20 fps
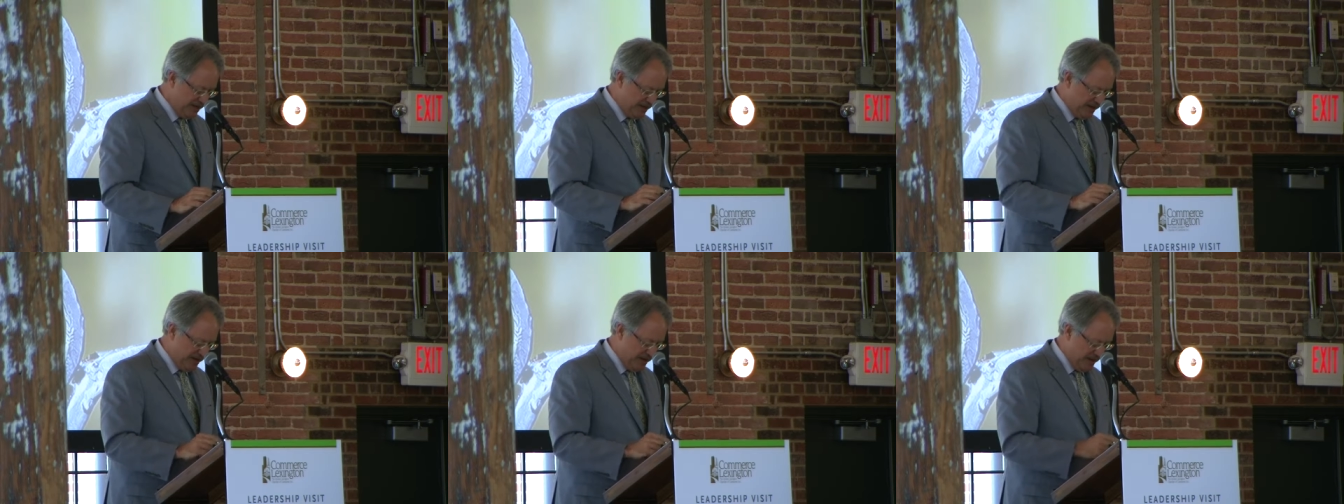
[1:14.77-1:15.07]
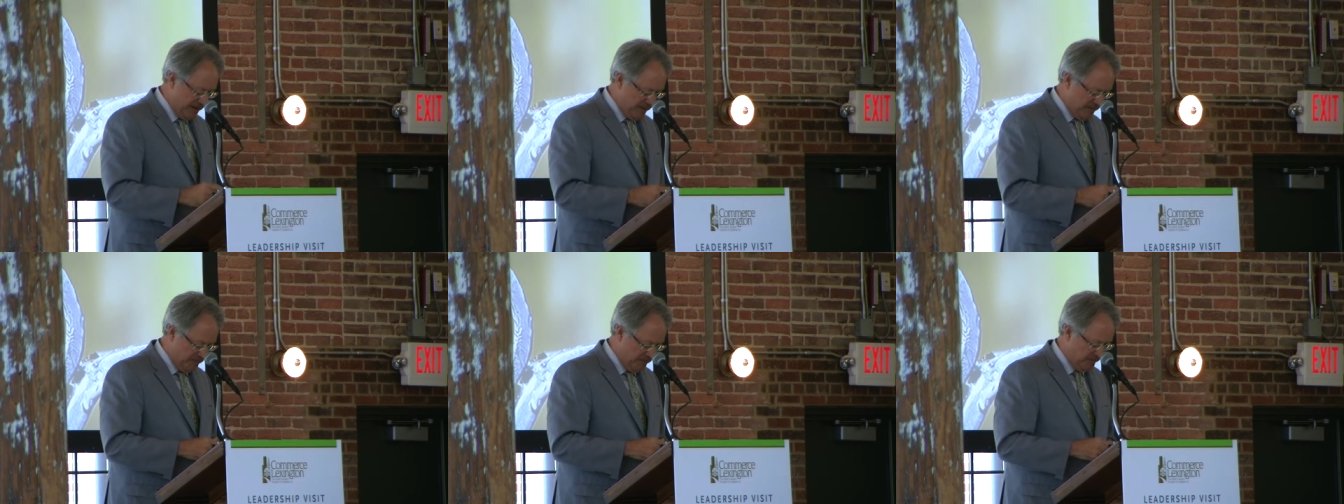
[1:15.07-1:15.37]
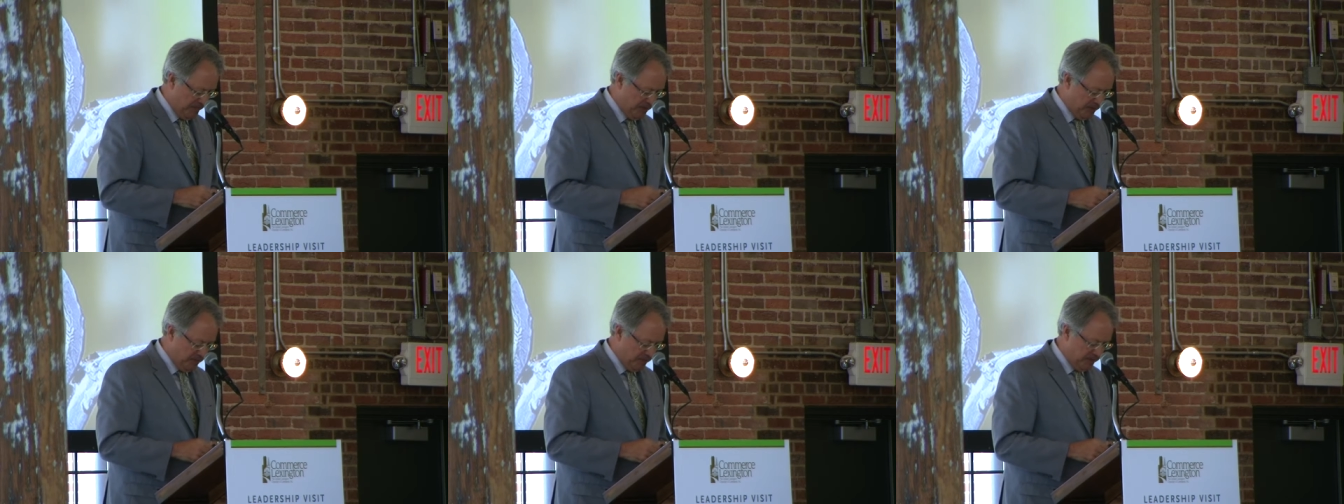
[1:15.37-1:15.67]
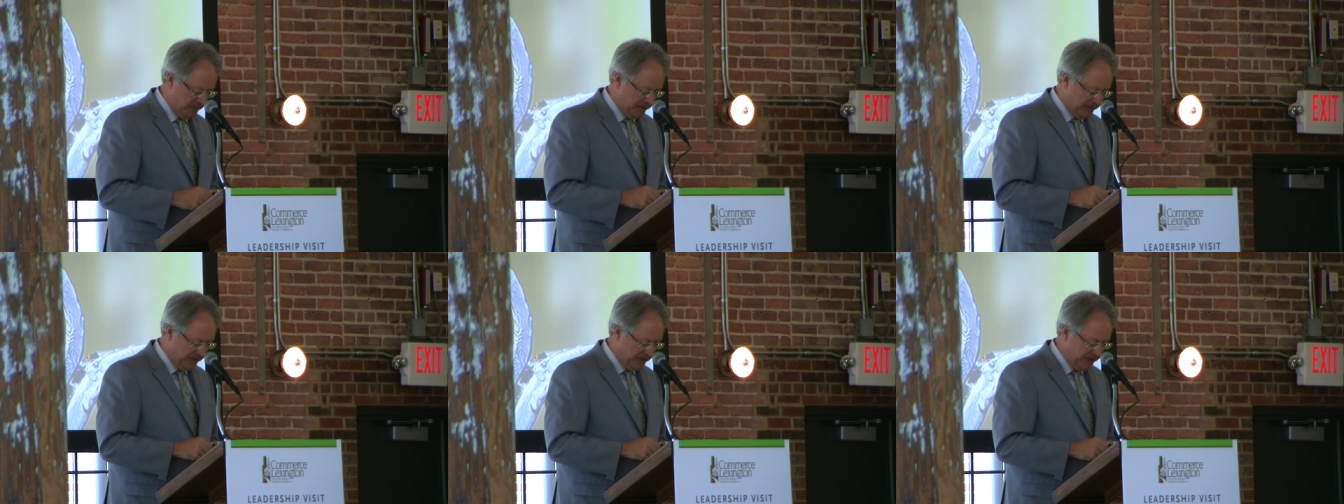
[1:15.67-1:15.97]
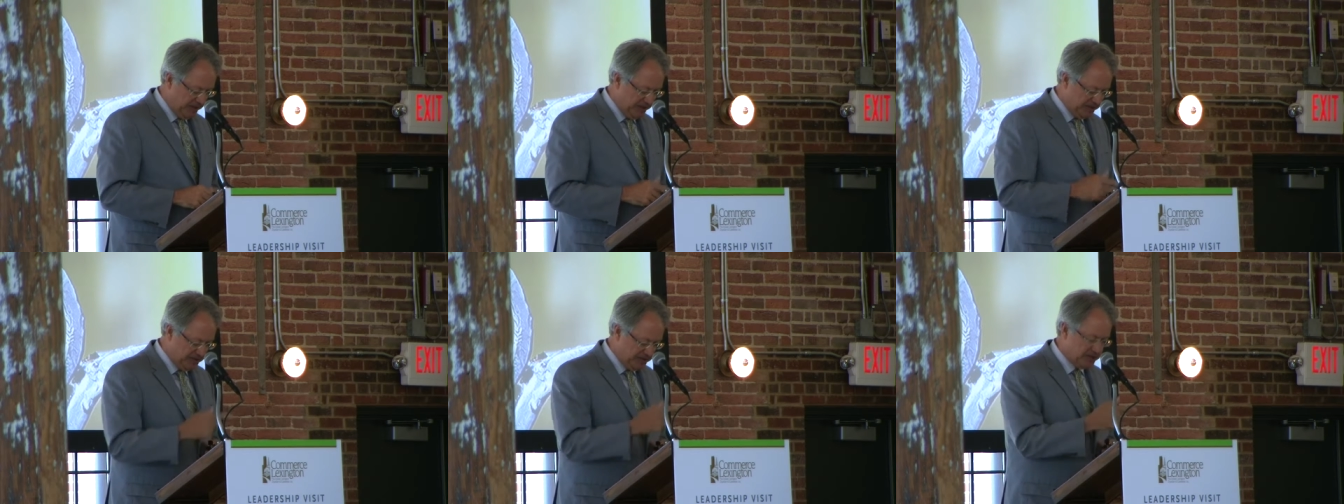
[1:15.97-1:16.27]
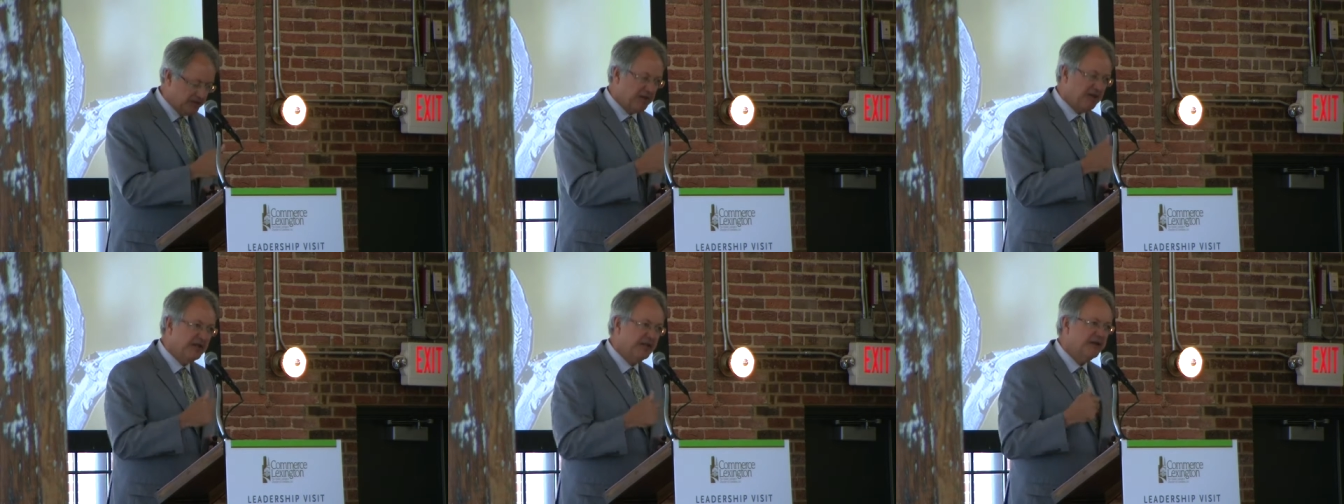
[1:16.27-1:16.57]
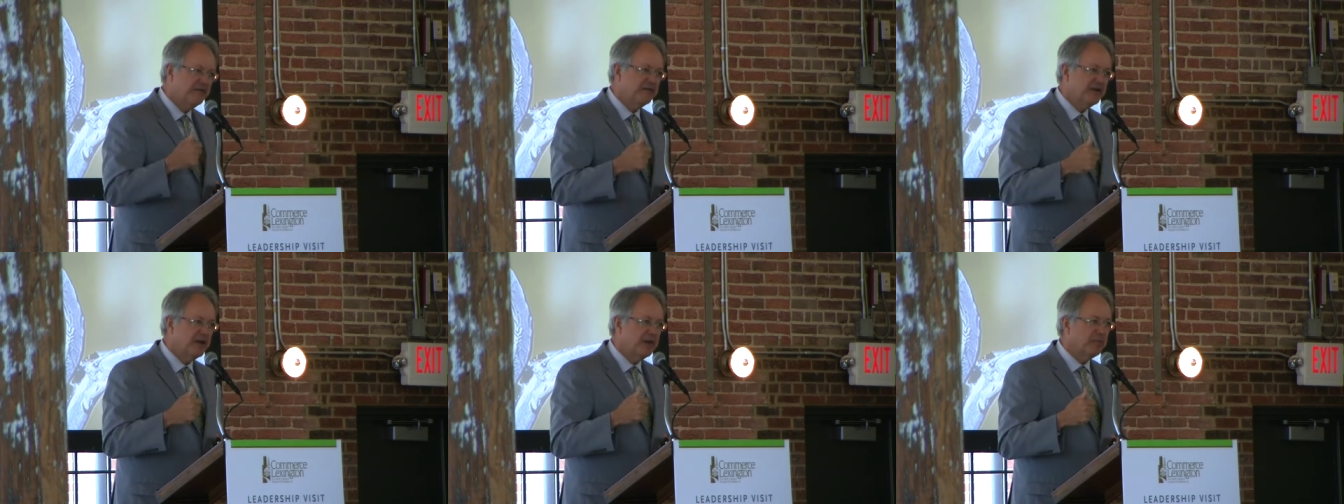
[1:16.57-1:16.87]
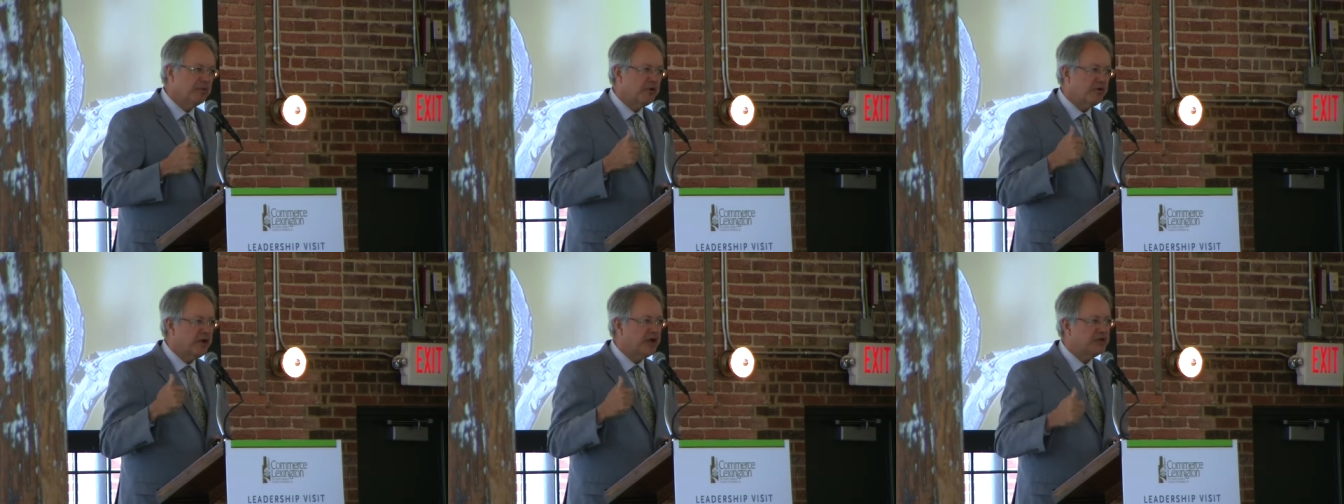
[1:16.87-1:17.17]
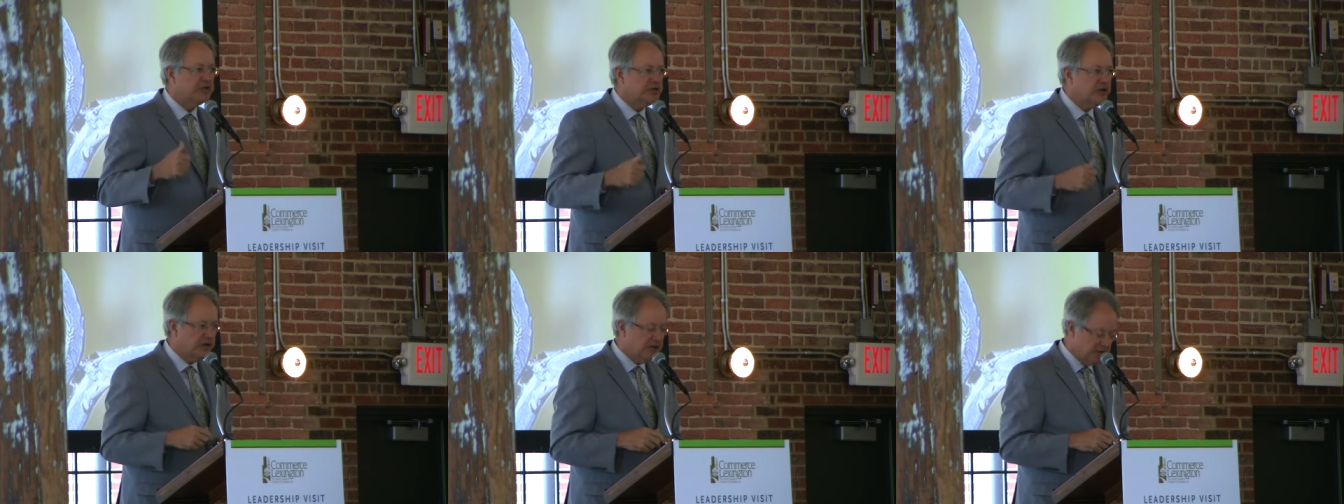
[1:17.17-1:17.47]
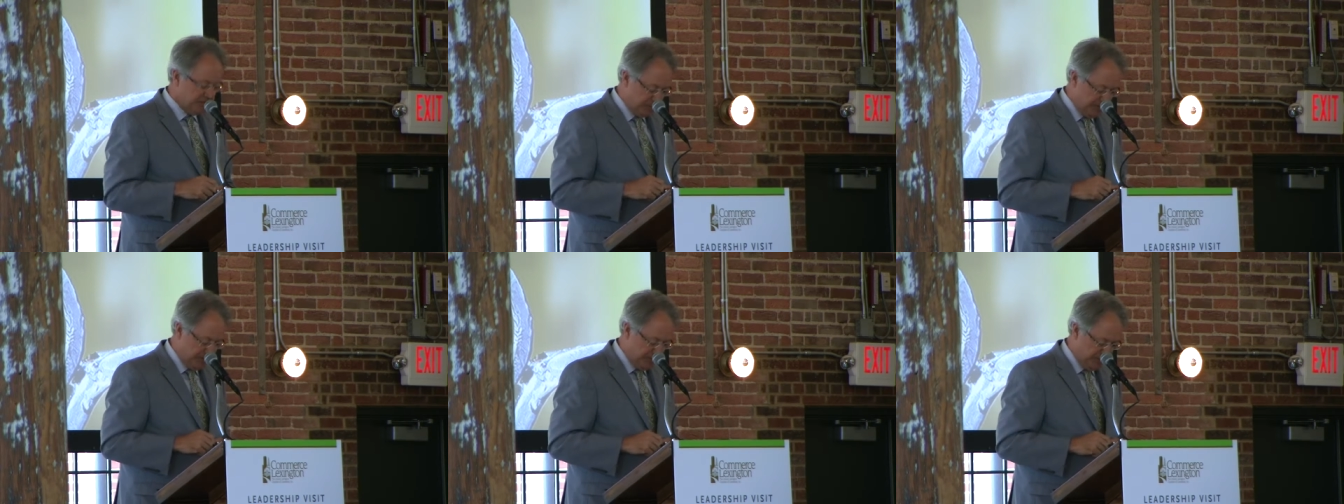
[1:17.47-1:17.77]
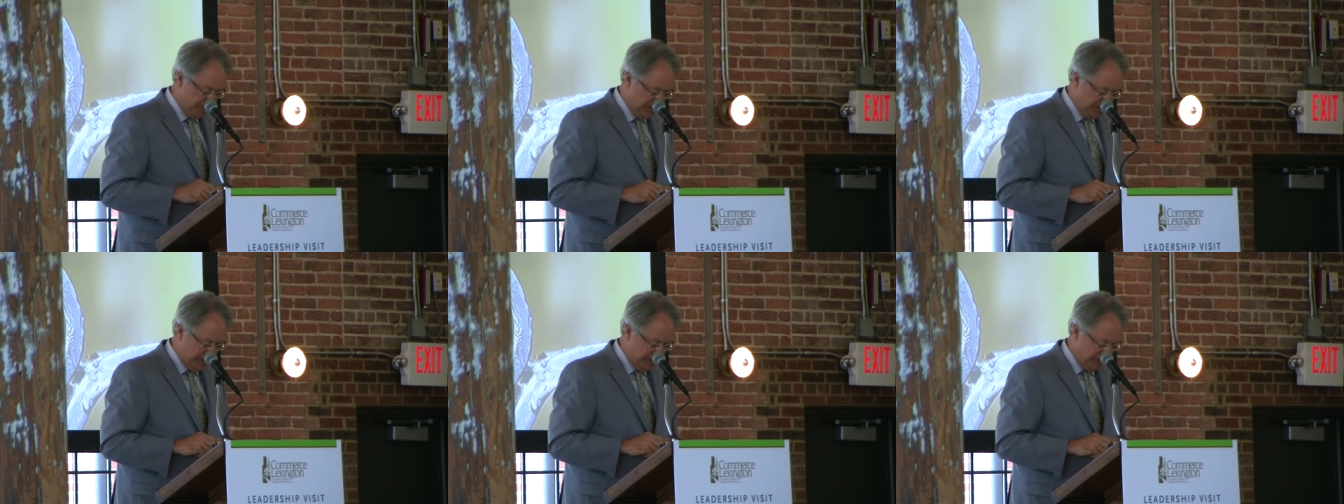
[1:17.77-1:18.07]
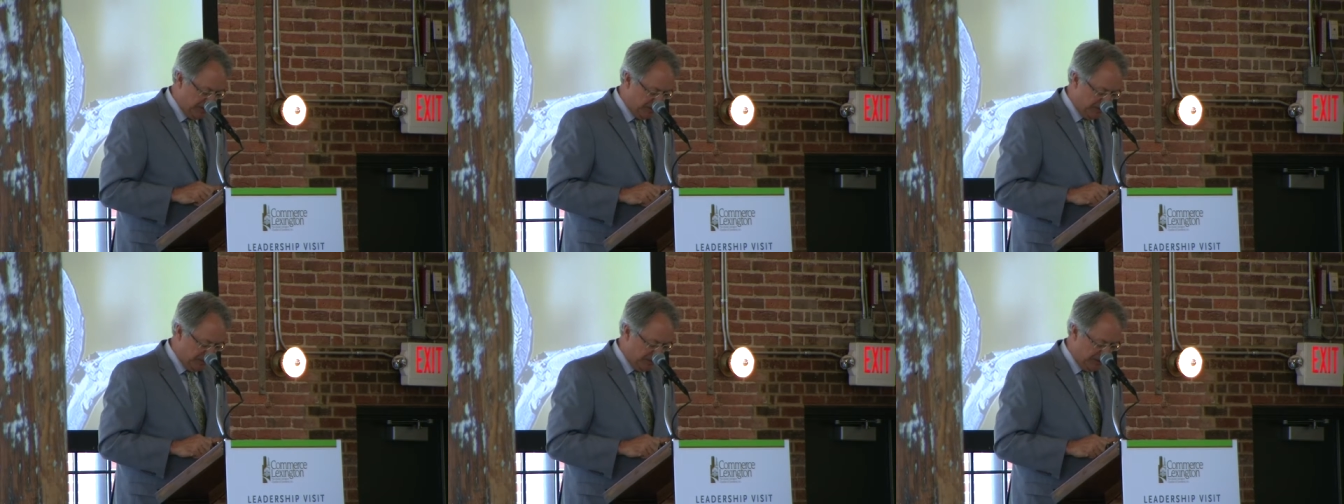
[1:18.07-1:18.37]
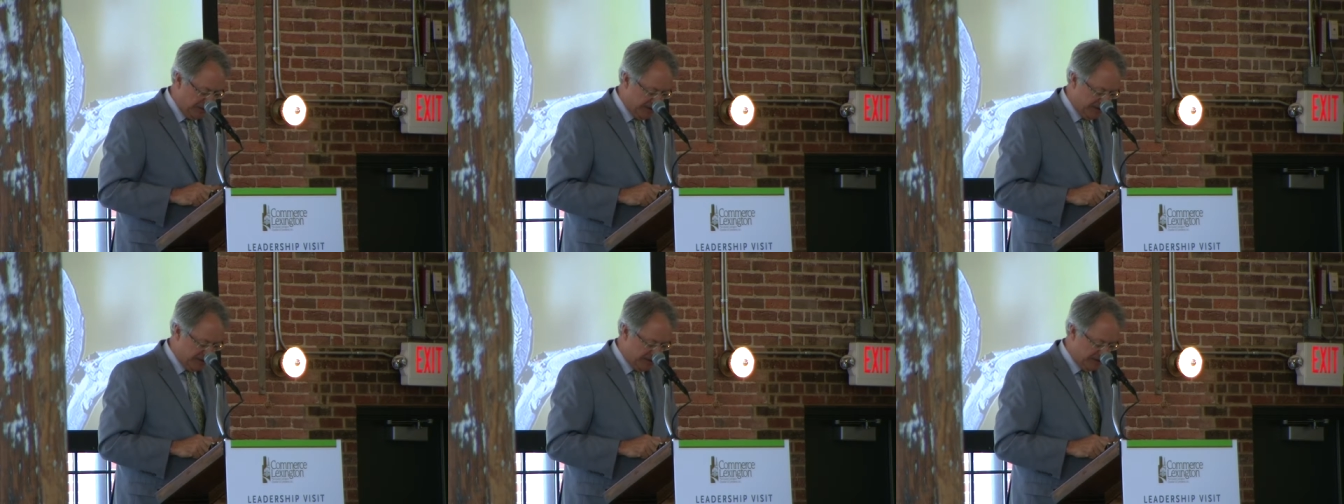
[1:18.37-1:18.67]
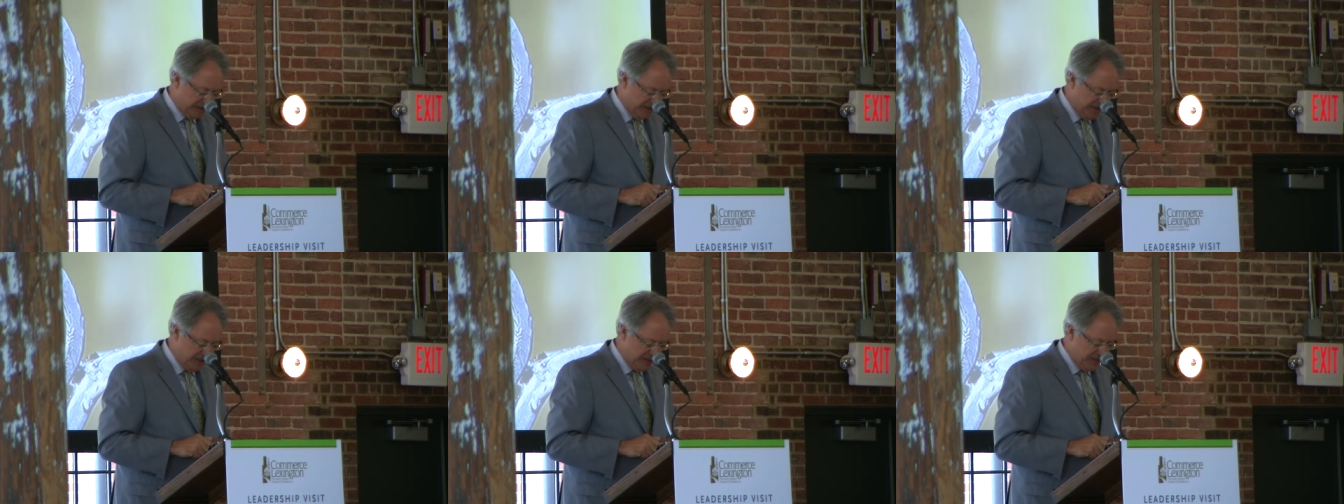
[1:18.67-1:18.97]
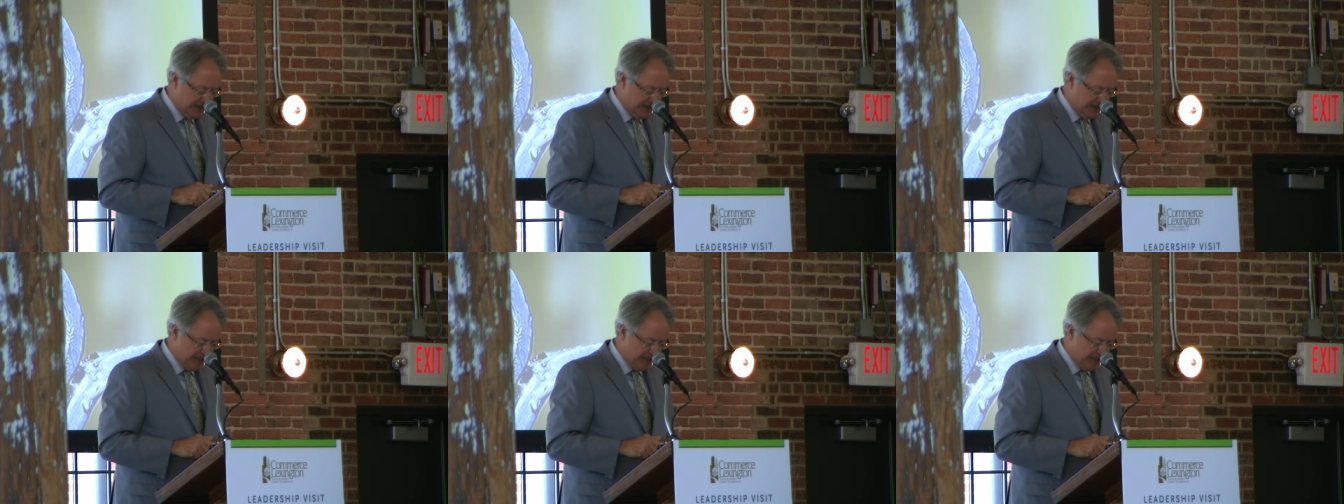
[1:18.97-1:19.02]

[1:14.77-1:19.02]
But he's living up a great Charleston tradition with his